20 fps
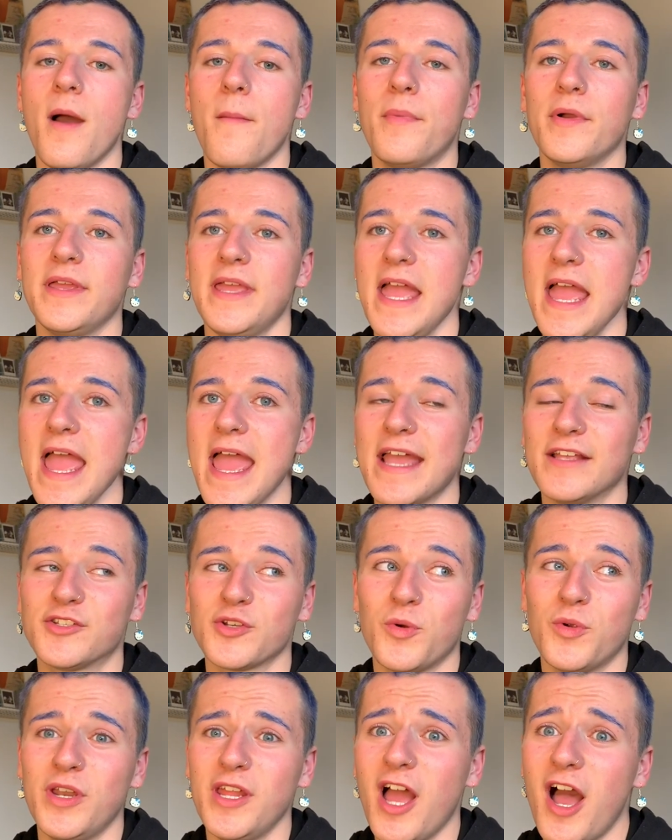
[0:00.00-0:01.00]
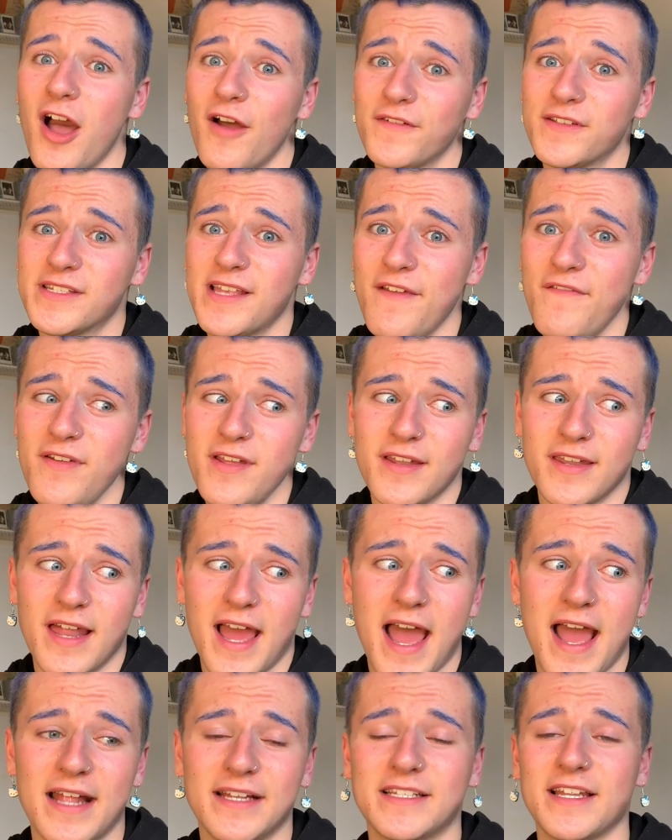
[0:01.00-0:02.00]
But yeah, it's only
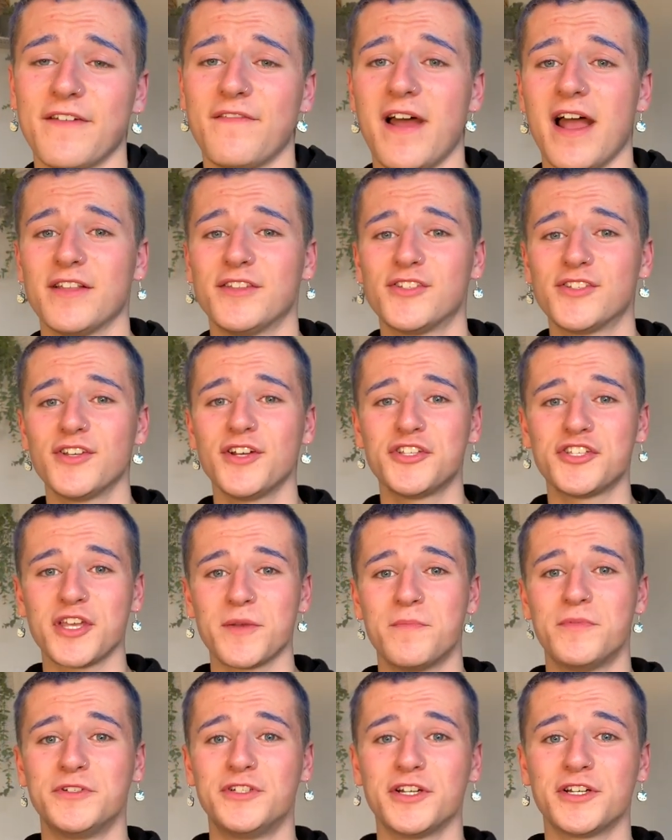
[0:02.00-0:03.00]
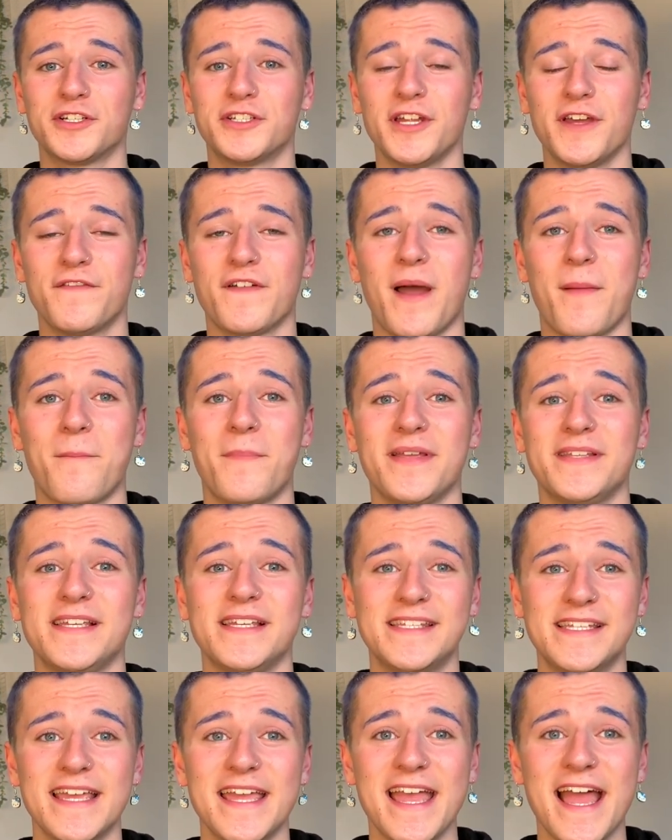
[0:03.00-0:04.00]
7:30 and I've had such a productive and
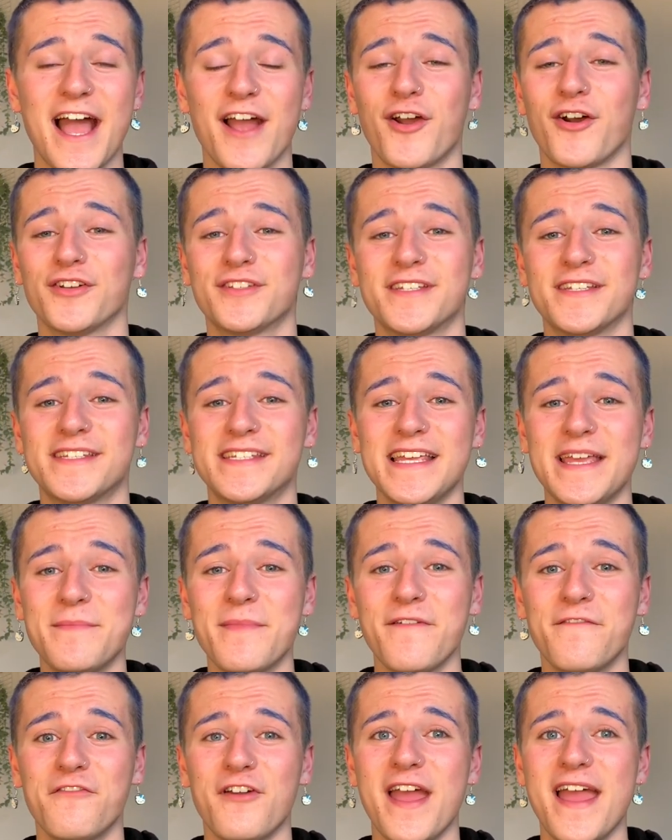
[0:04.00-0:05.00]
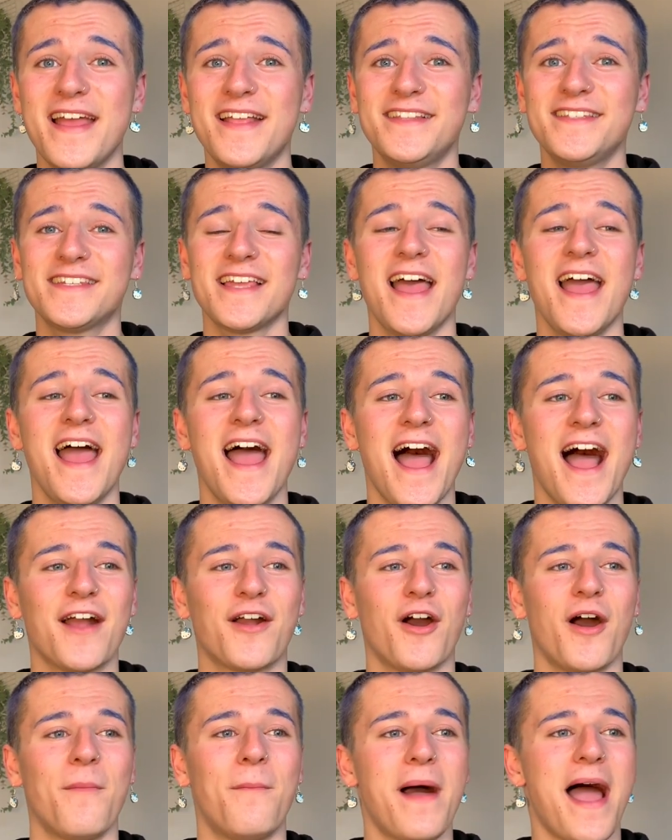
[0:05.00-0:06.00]
busy day. I got to see my friends, I
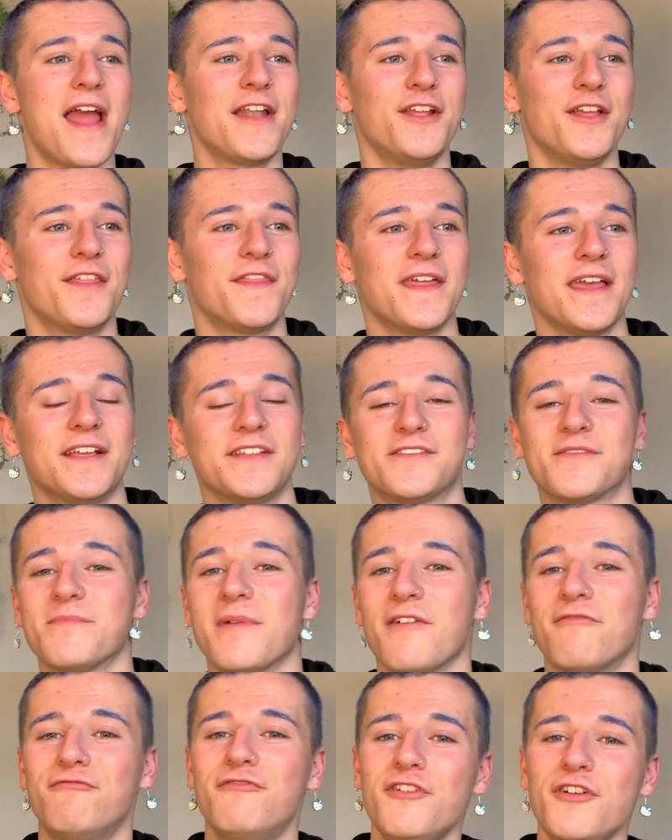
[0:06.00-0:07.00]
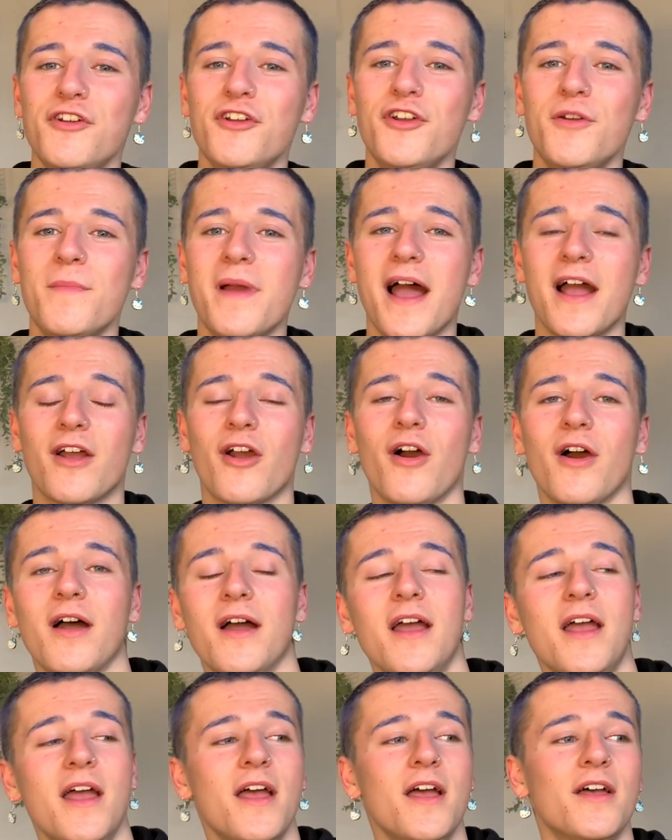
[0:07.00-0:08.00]
got to buy new things for my room, I
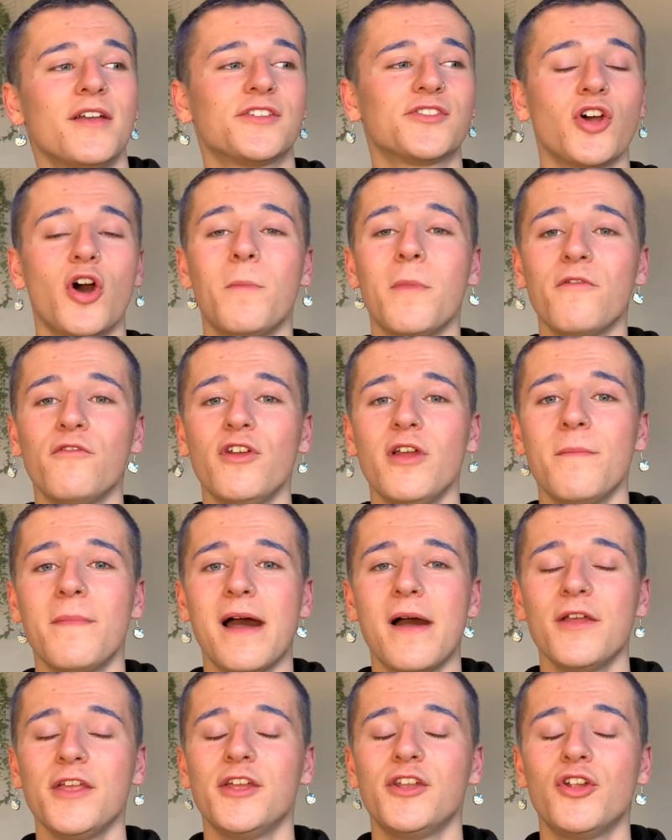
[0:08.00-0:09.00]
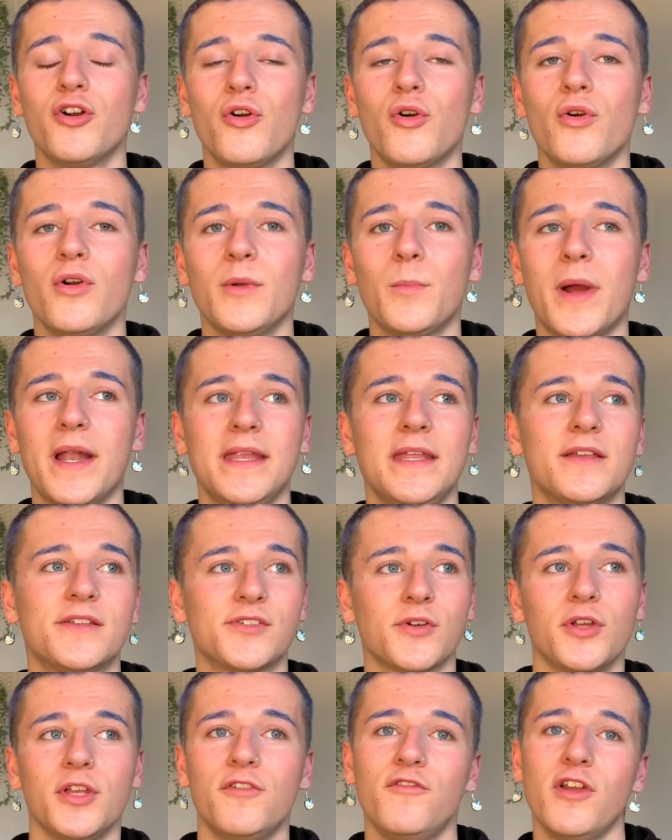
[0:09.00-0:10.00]
got to sort my room out. You know, when you
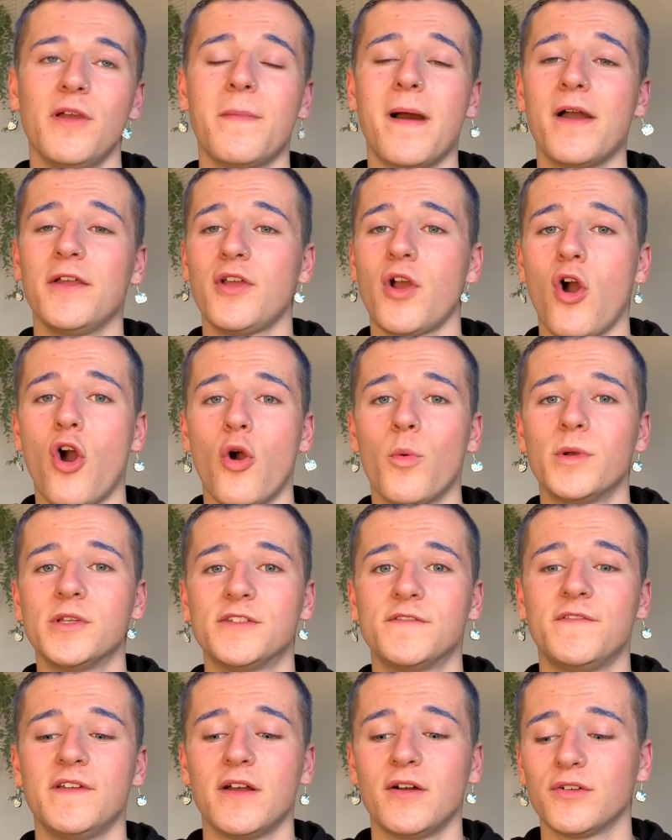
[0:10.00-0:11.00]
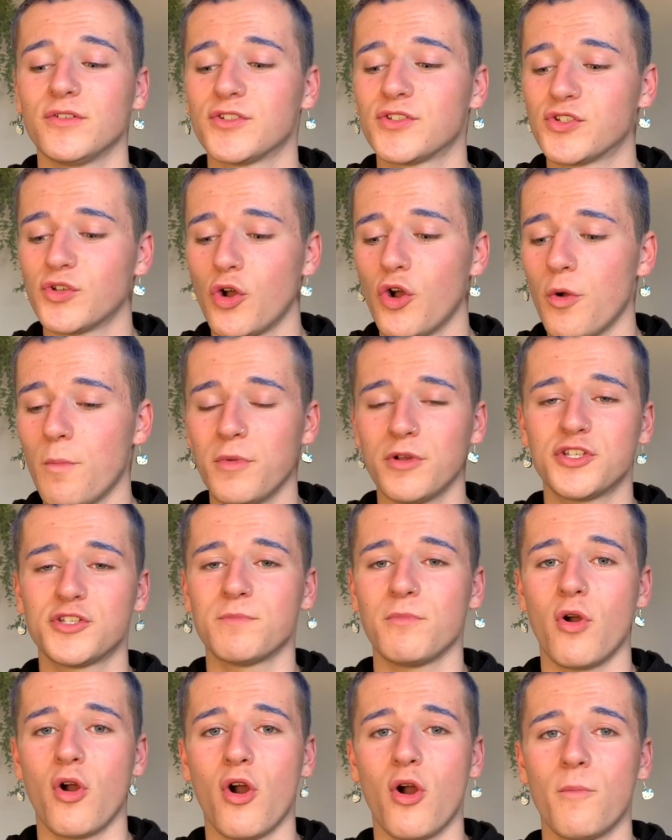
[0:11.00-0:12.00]
sort your room out, you always feel so
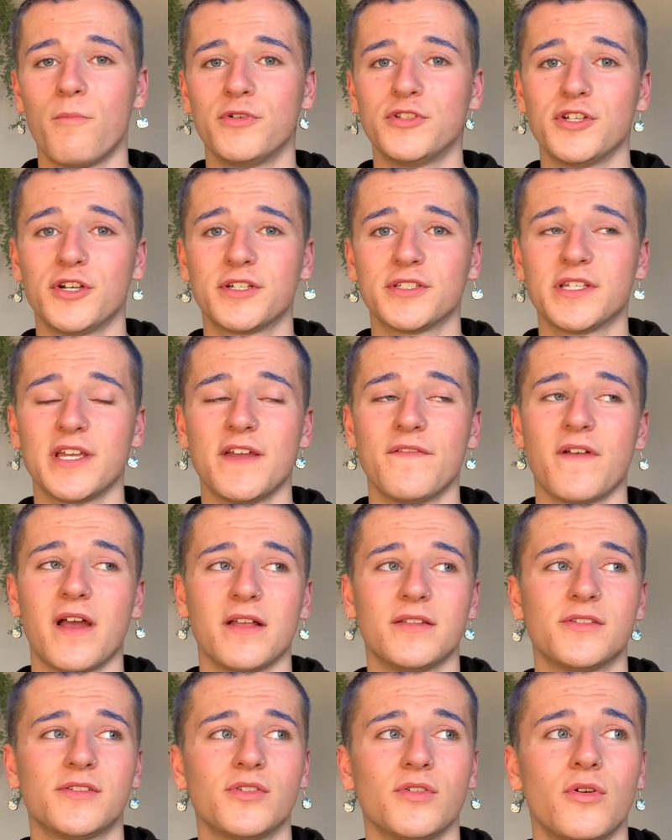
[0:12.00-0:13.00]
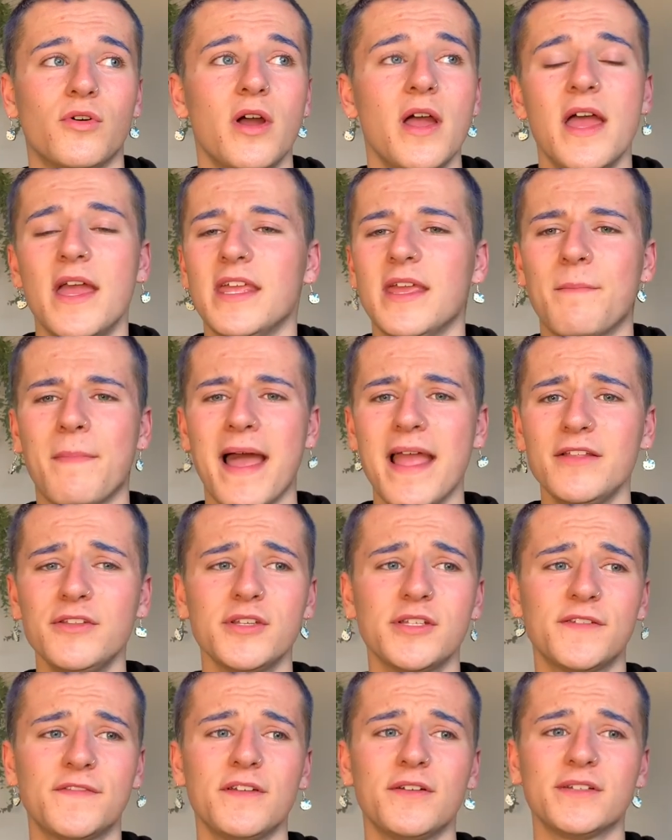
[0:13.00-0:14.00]
much more productive, and so your mind
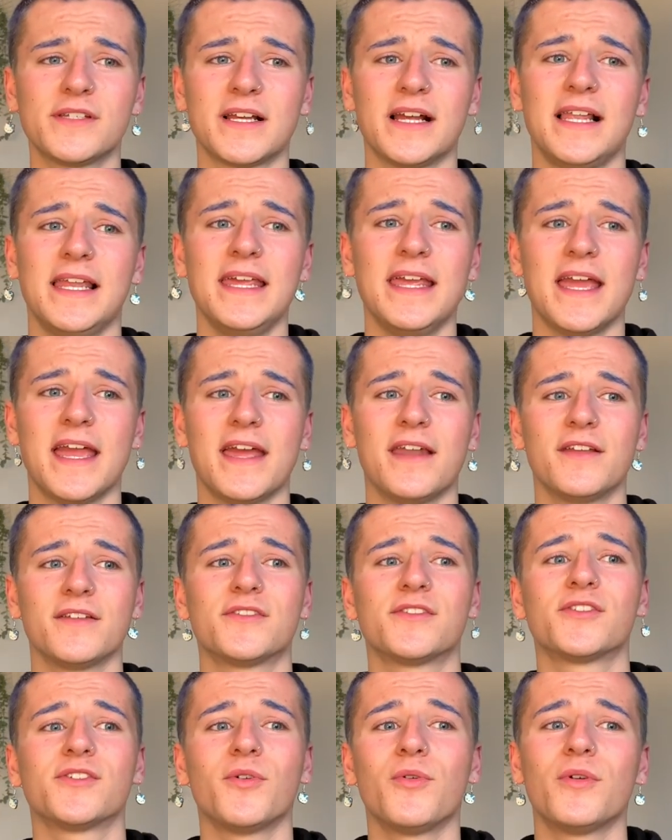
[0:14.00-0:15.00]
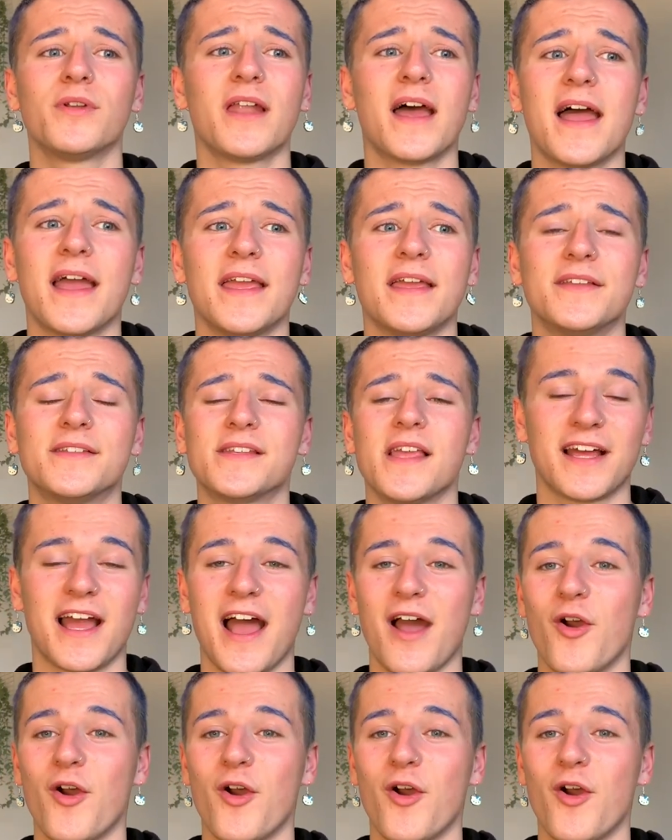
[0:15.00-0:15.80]
just feels clear and it's so nice.